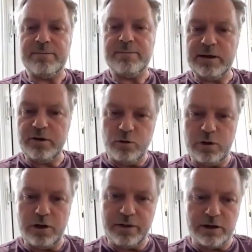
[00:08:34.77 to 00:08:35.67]
But in all
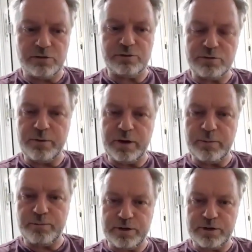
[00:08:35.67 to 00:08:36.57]
other countries where we are
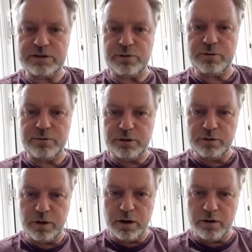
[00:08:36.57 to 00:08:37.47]
present, we will do
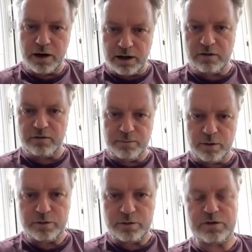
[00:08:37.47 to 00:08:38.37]
our
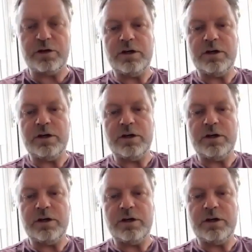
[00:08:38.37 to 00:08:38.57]
utmost